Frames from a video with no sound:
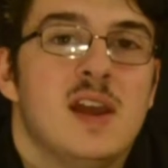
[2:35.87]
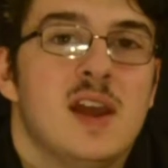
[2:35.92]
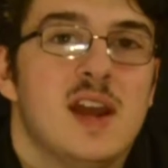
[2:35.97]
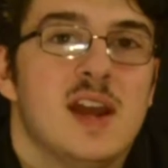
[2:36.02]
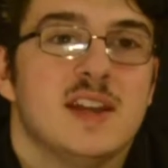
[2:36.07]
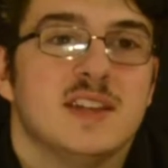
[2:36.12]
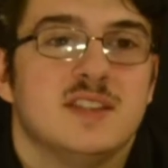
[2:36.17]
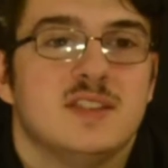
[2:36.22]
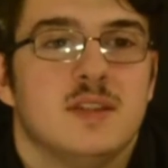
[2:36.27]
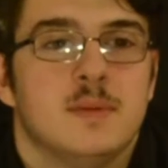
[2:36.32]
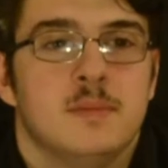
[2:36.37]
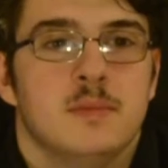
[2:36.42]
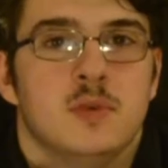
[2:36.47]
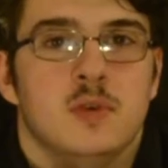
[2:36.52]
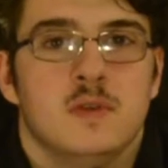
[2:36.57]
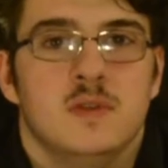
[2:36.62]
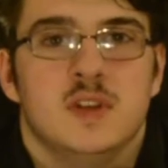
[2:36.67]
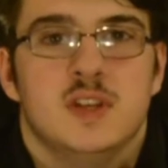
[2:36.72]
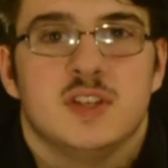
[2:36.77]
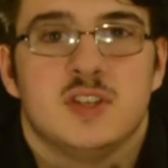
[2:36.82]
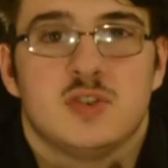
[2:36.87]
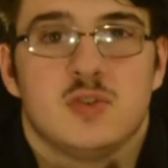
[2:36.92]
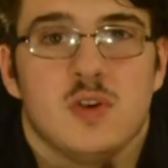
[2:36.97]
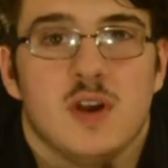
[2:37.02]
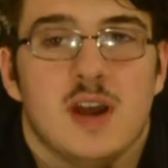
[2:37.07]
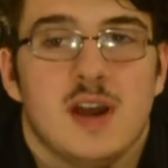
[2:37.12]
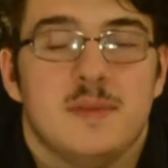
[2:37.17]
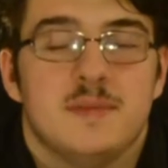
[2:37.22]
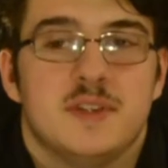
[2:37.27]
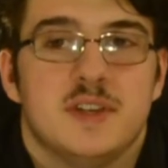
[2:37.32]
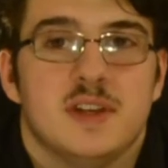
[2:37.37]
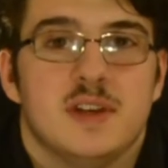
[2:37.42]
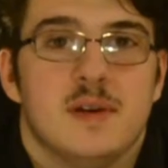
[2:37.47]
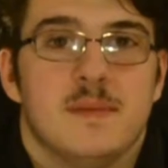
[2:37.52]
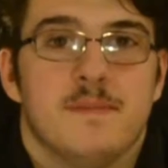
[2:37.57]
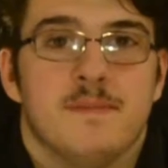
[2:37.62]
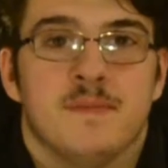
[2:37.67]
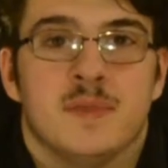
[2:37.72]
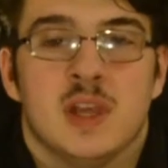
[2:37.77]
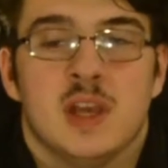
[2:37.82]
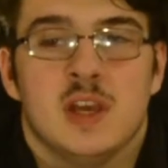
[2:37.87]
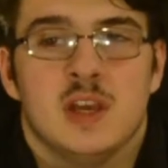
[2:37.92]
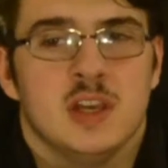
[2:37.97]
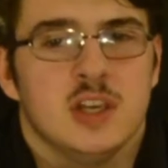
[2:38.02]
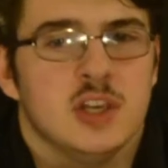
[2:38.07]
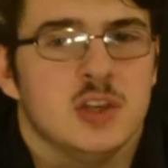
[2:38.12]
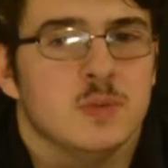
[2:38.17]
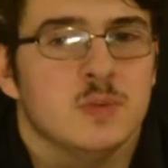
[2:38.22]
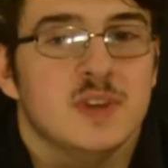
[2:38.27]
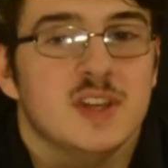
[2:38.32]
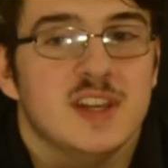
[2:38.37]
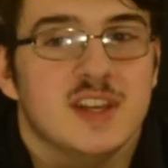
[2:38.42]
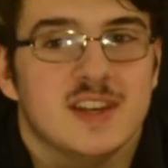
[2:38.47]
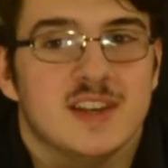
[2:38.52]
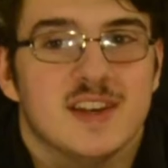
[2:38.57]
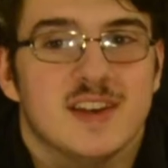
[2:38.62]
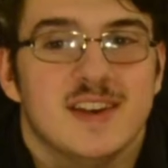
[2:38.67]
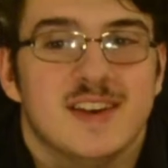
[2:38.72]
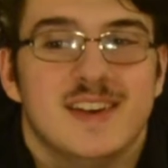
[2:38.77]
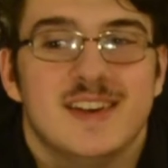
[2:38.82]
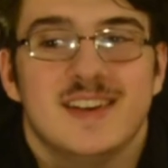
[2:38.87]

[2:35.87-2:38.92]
As the movie describes him, unique.